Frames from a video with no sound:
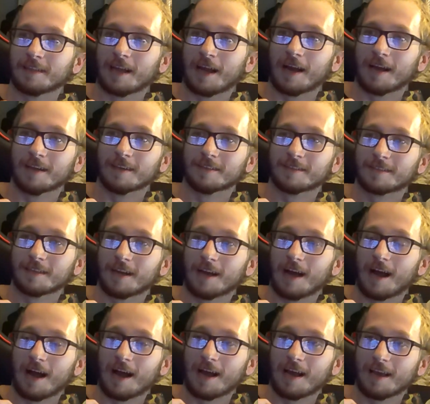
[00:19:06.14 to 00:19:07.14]
guys,
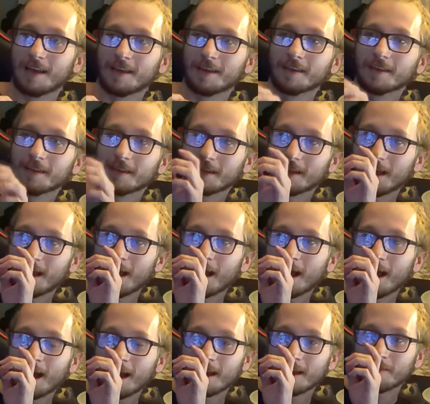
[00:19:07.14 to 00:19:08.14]
I
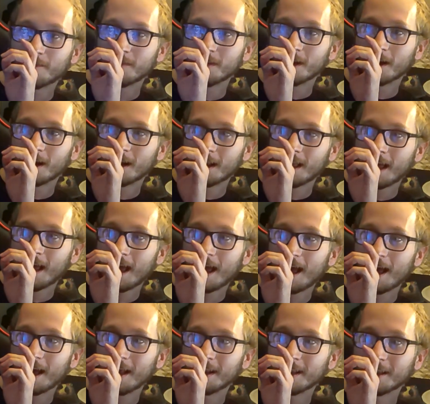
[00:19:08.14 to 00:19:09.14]
have not
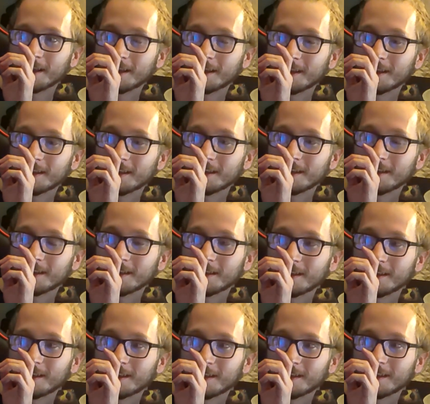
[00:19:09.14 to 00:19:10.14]

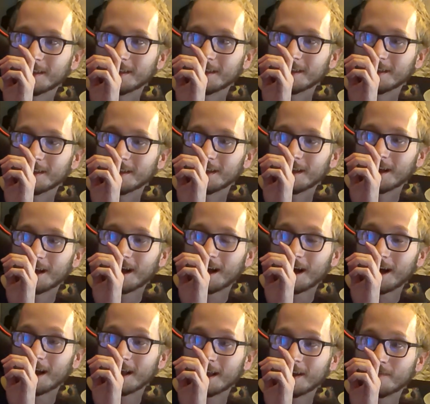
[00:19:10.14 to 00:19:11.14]

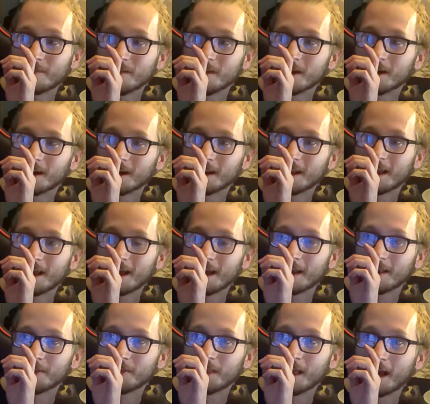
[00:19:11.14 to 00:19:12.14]
I have not
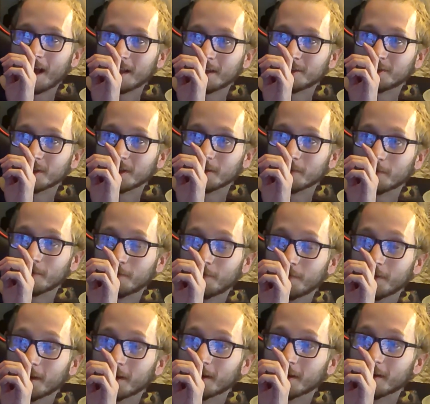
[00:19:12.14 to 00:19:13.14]
had that general
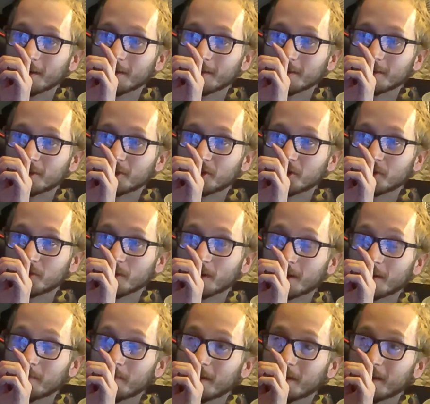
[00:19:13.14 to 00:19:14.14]
fear
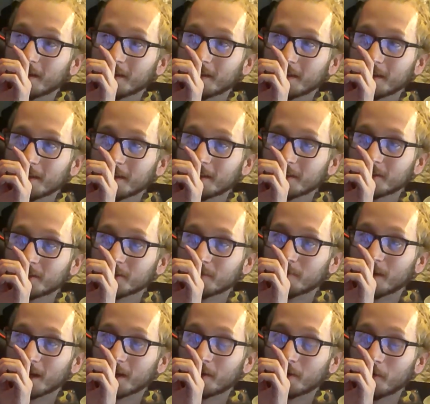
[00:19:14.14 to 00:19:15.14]
struck me to
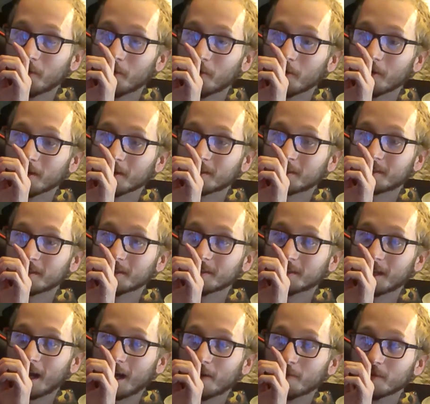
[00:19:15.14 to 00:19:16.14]
my core since
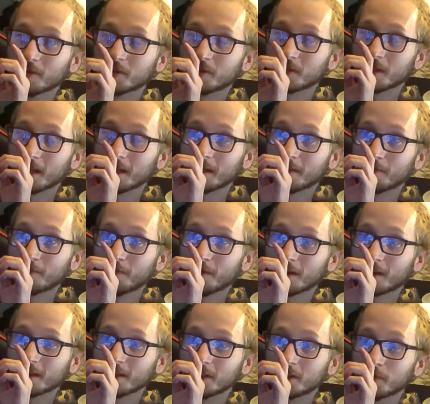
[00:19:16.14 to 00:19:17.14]
I was like
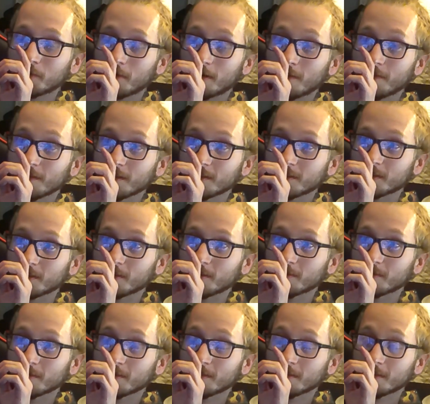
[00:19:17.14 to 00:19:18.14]
fucking 12 years
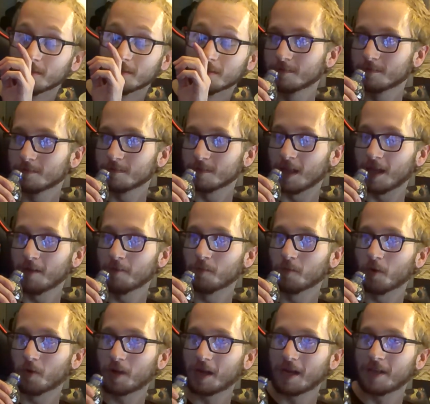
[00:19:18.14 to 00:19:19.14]
old. They're
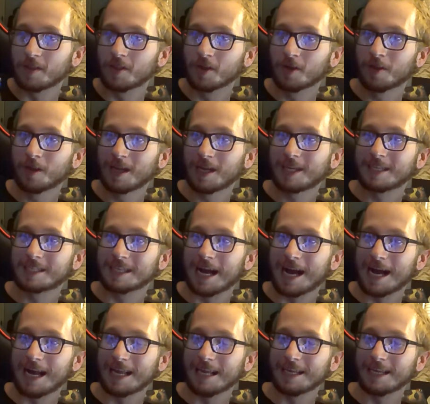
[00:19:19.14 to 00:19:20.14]
like
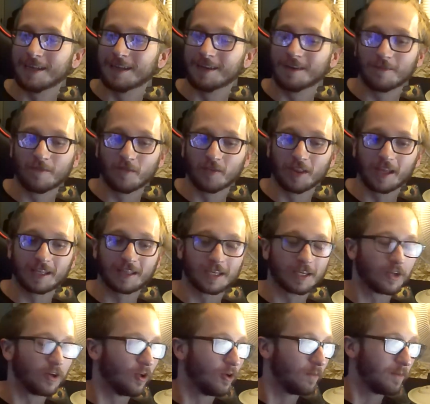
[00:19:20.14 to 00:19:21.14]
tying for like the
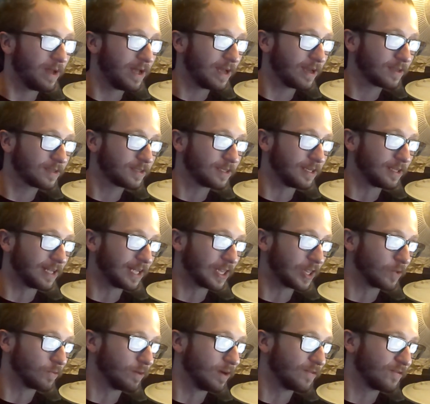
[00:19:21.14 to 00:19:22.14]
callbacks and like
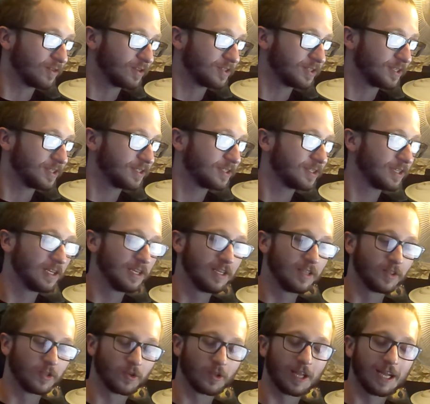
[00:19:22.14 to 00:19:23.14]
the references.
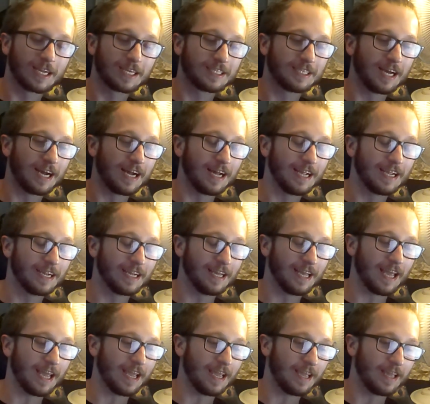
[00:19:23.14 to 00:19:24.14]
They're like tying
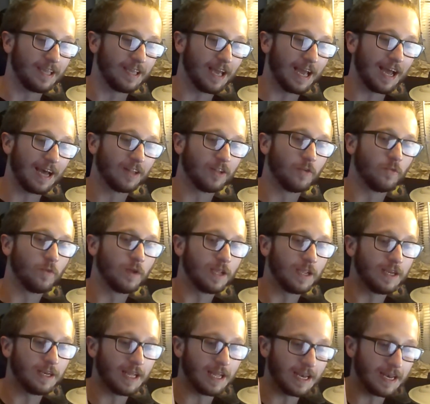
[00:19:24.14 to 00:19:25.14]
a
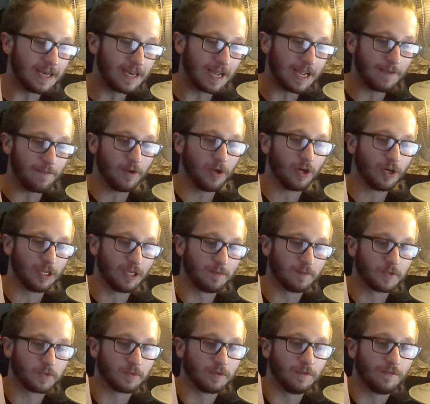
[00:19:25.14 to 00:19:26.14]
Halloween and Nightmare on Elm
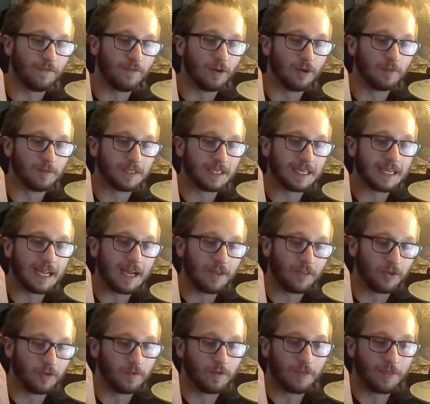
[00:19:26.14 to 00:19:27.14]
Street film
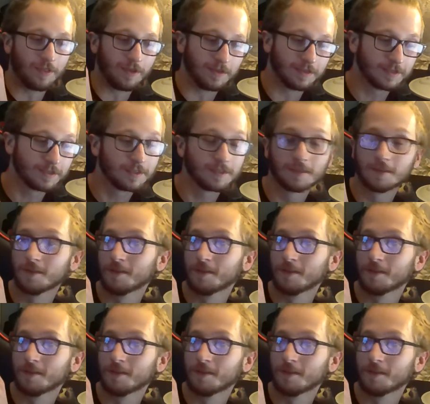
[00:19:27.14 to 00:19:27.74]
together with this.